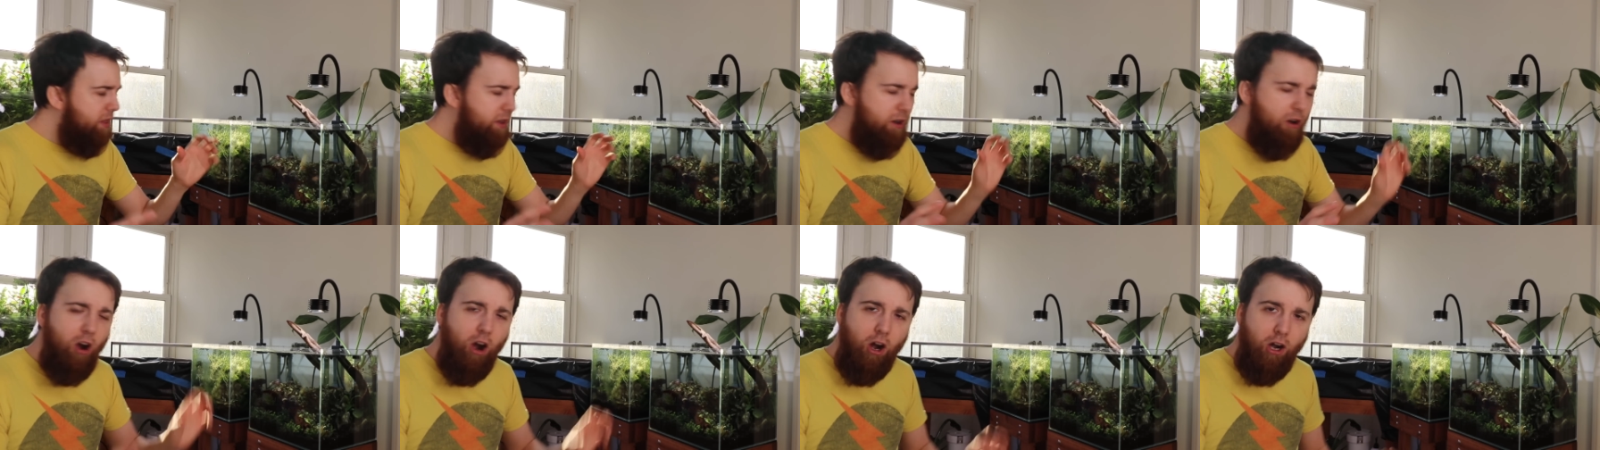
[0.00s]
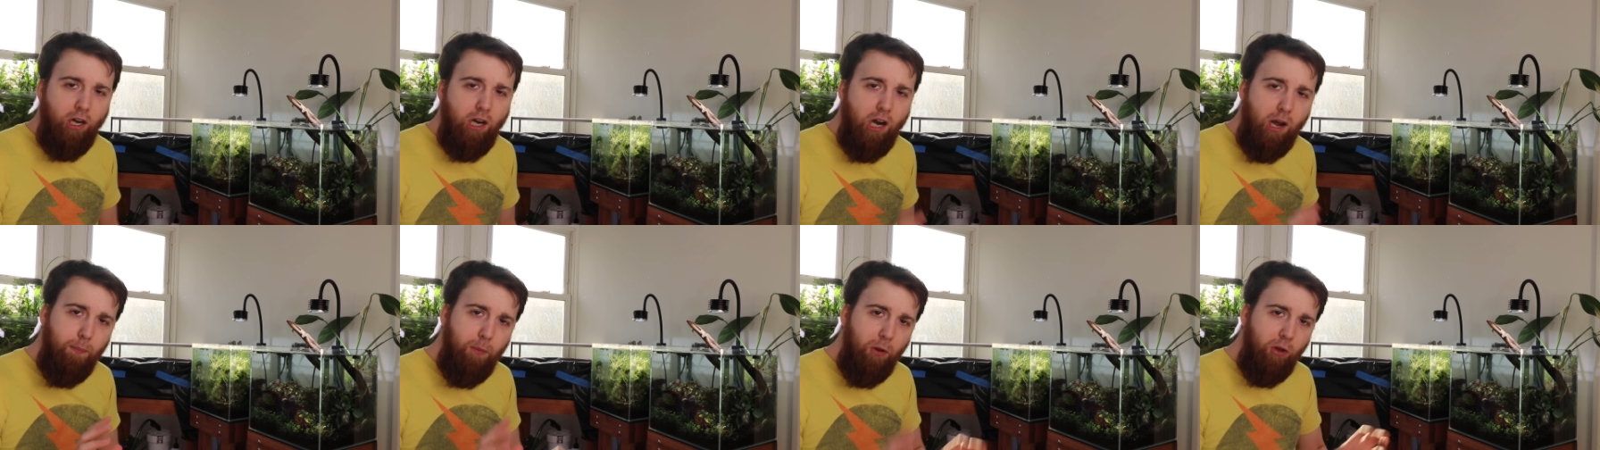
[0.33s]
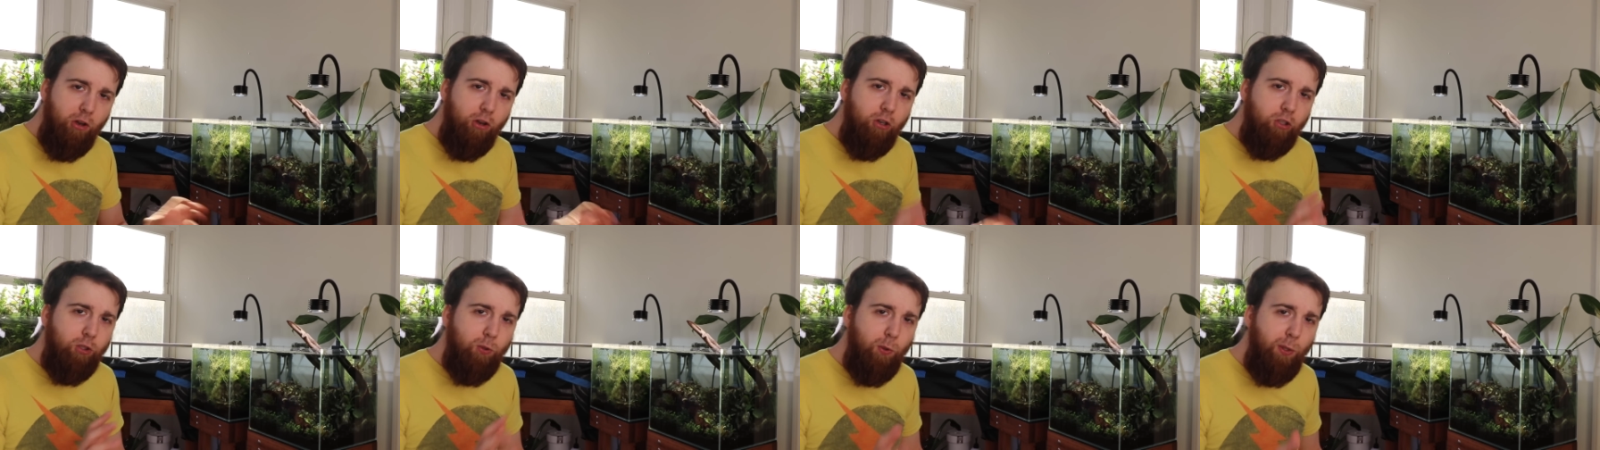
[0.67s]
There are a couple
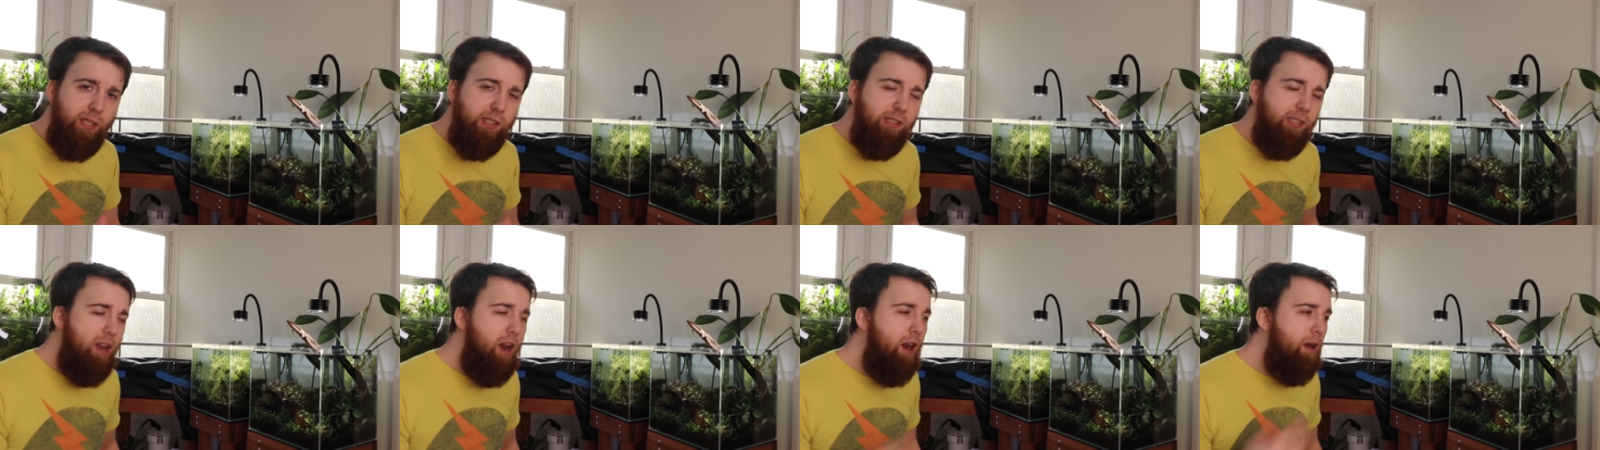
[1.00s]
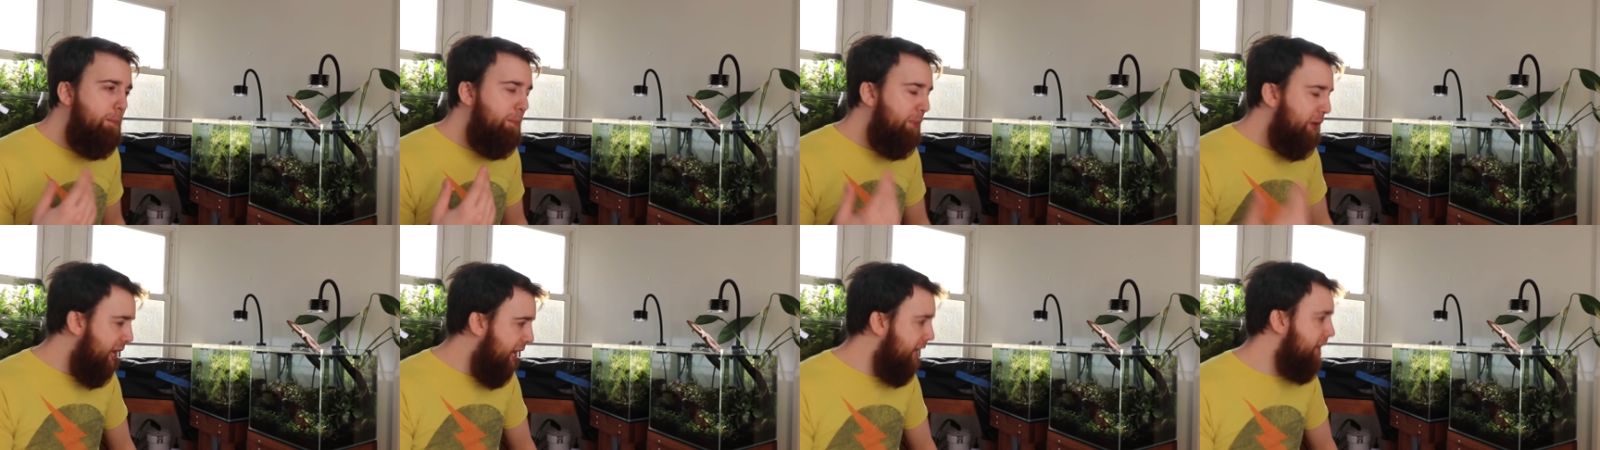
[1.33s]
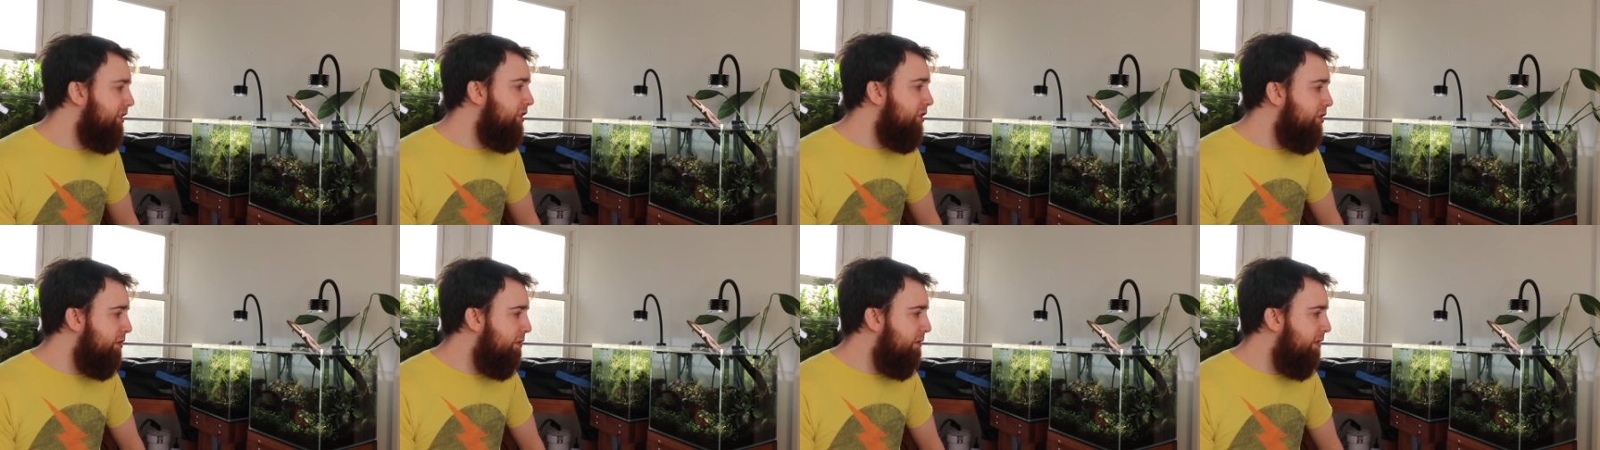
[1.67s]
little tweaks that I
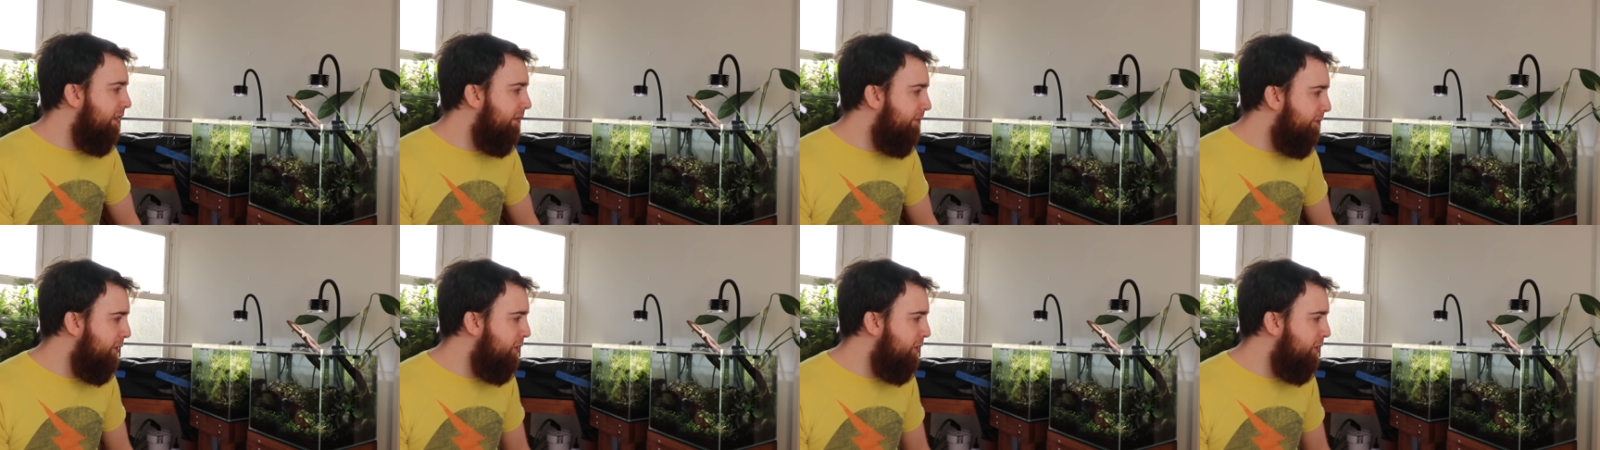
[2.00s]
plan to do in the